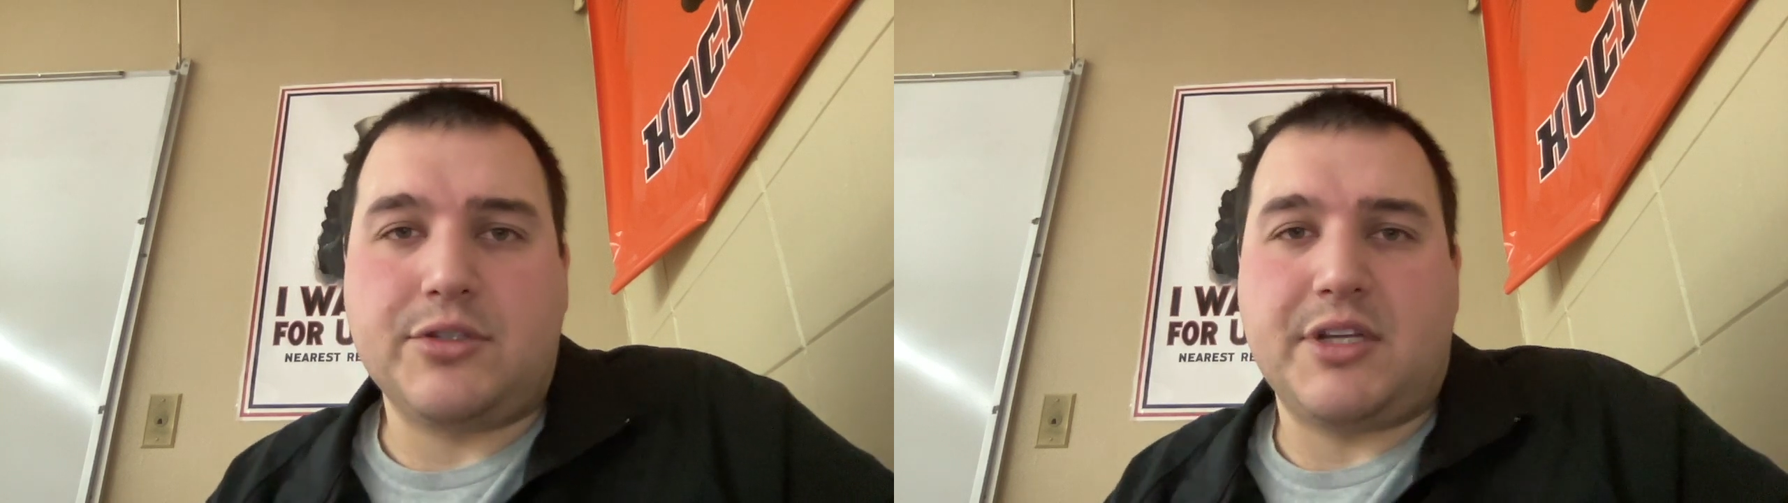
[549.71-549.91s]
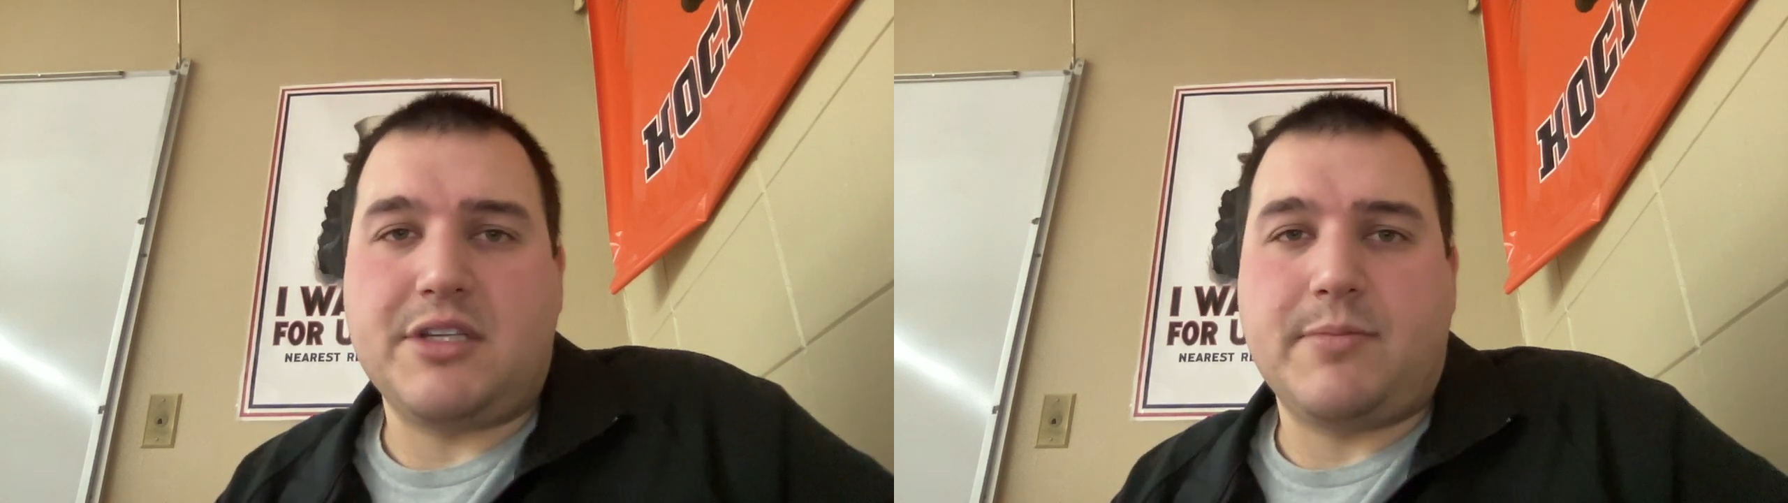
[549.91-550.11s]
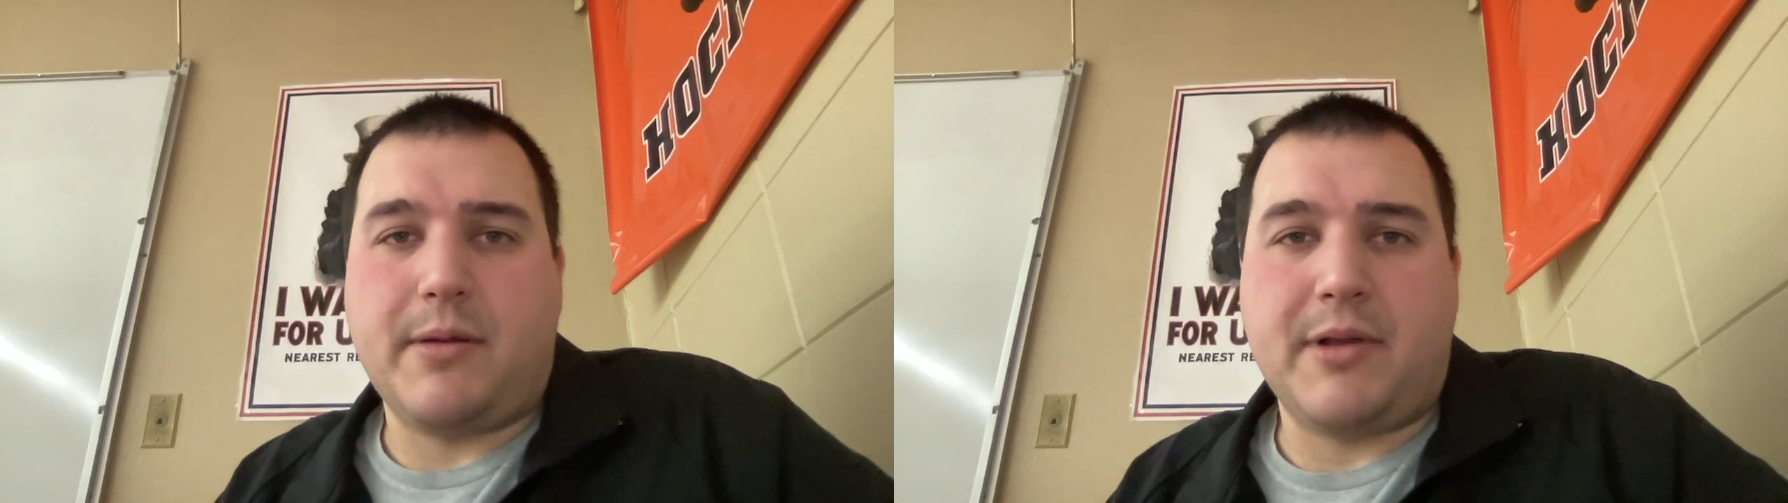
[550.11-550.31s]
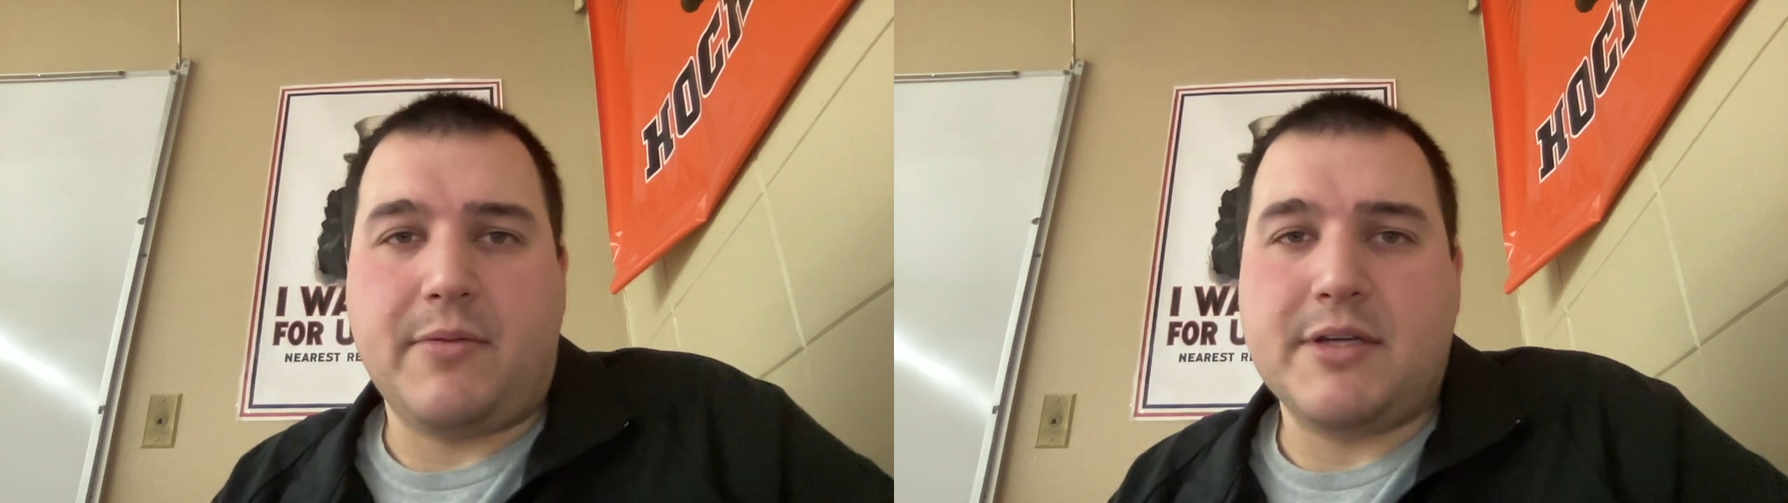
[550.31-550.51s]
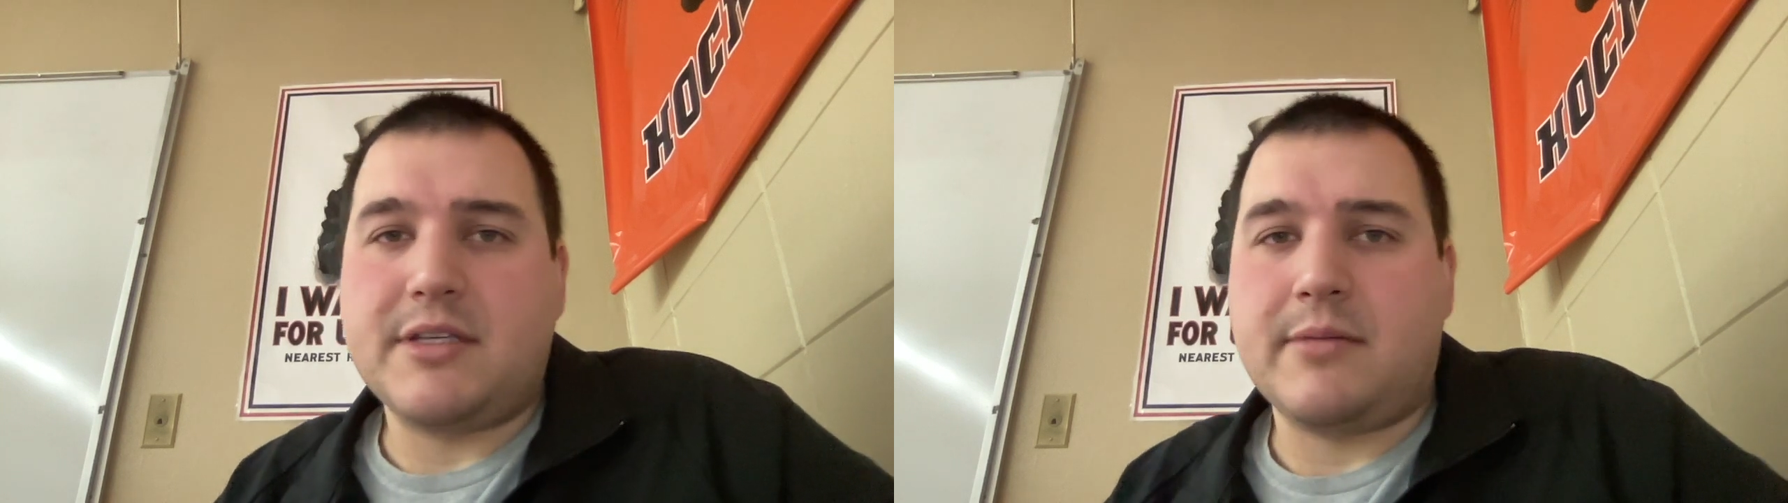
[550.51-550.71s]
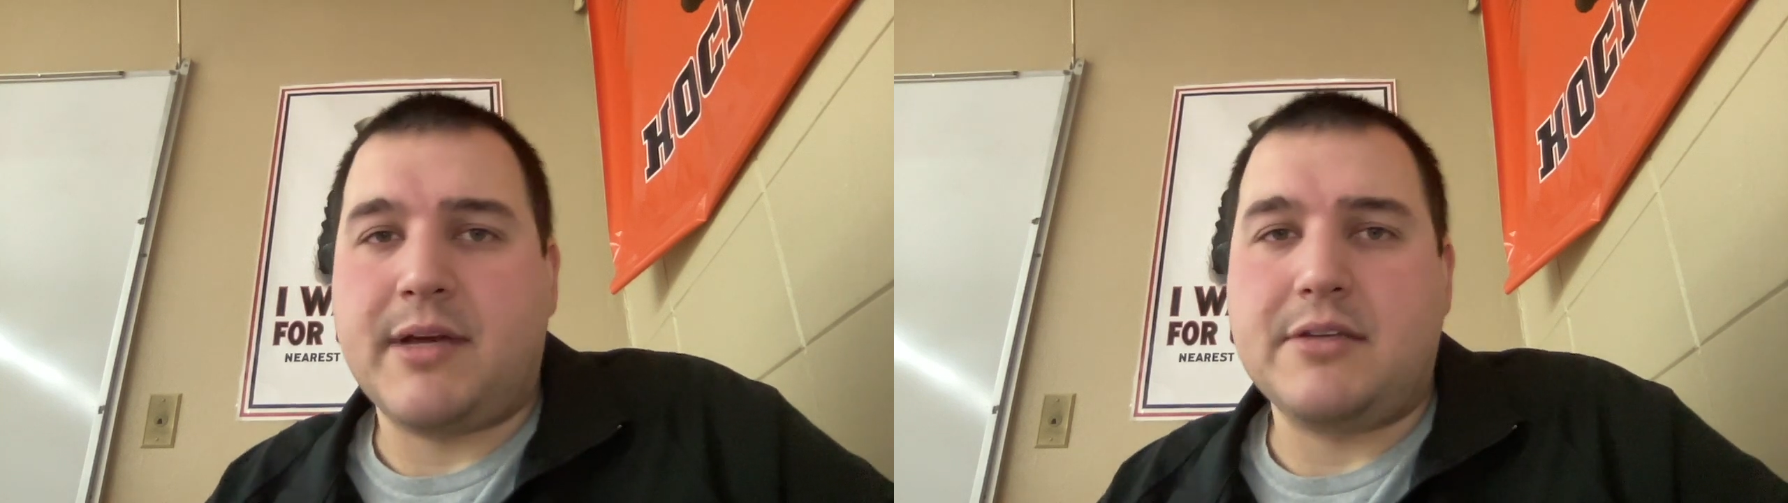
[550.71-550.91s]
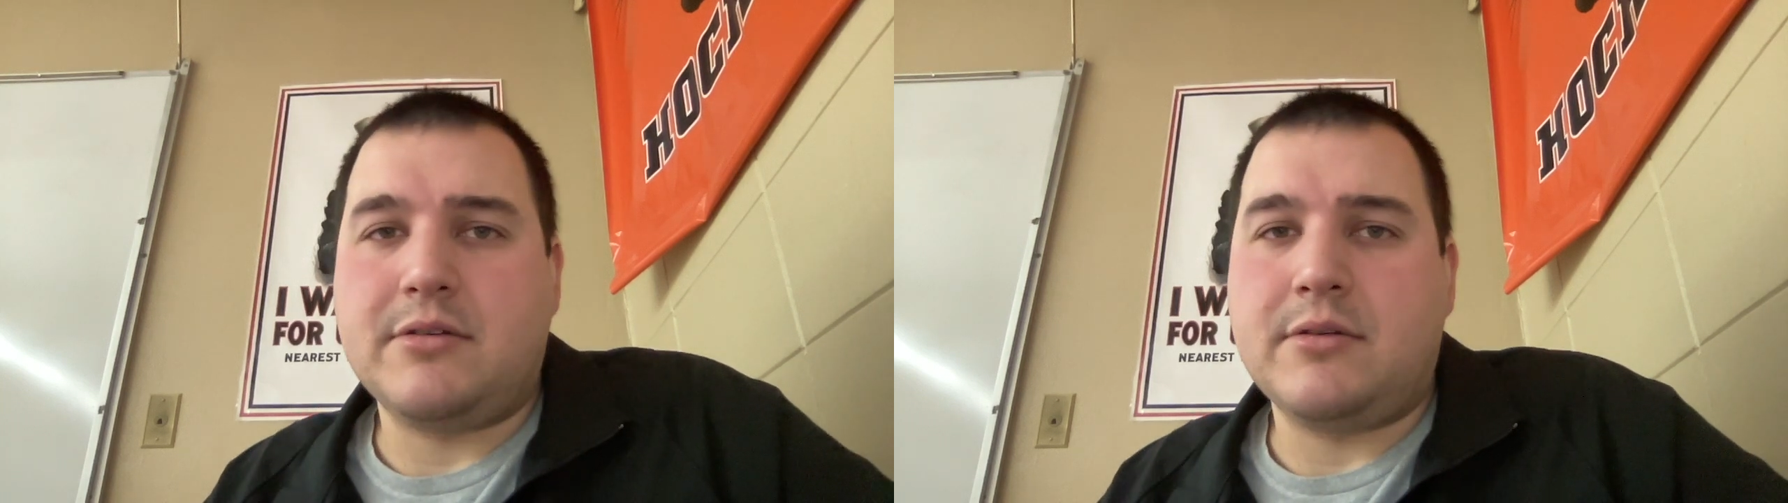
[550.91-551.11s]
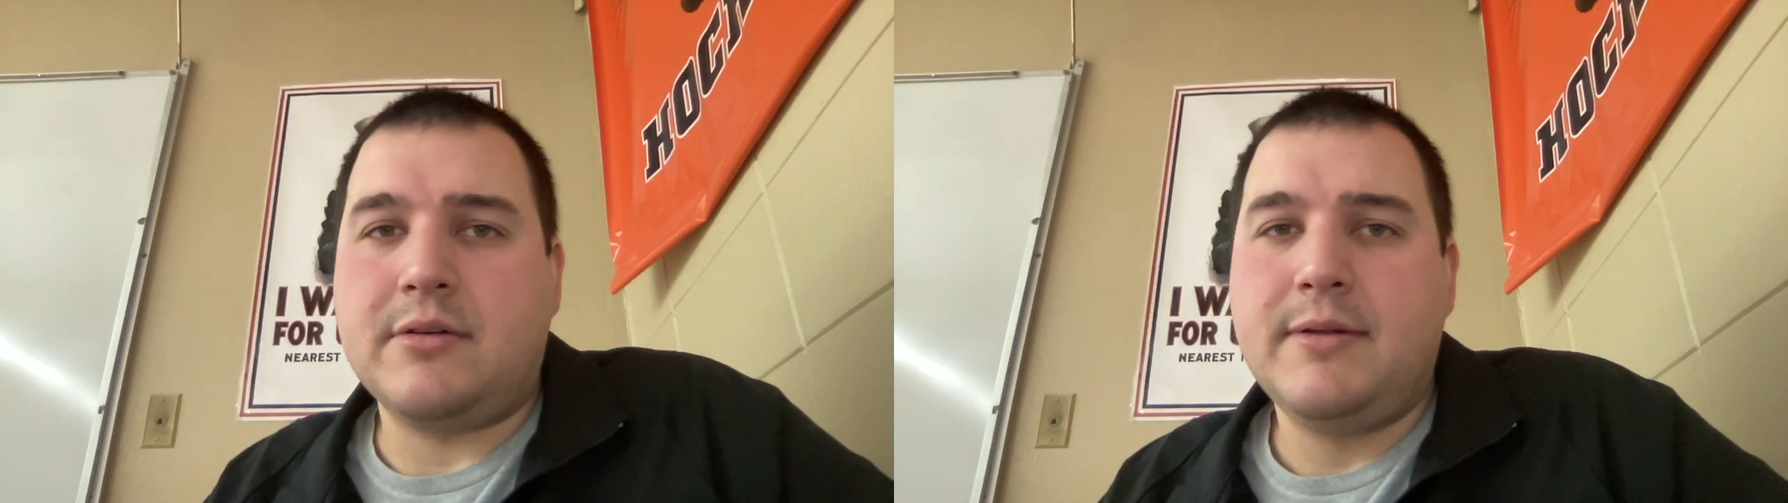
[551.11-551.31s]
Studies Department at West Elm High
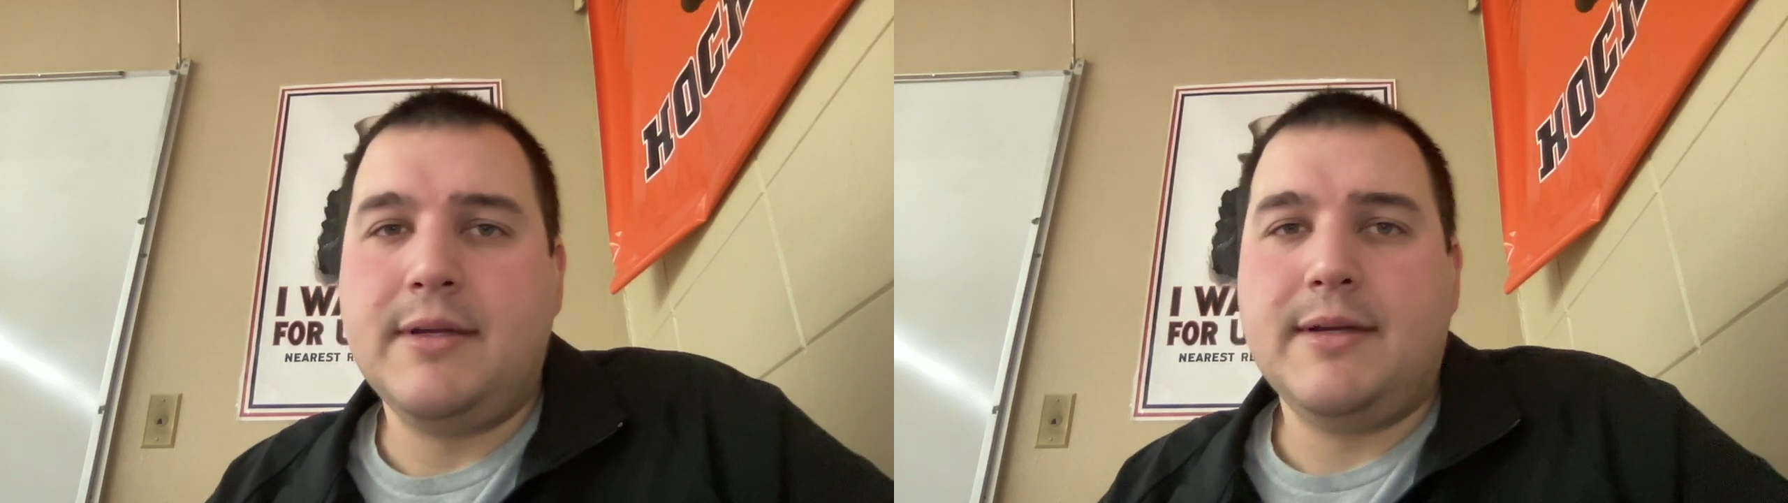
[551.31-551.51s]
School,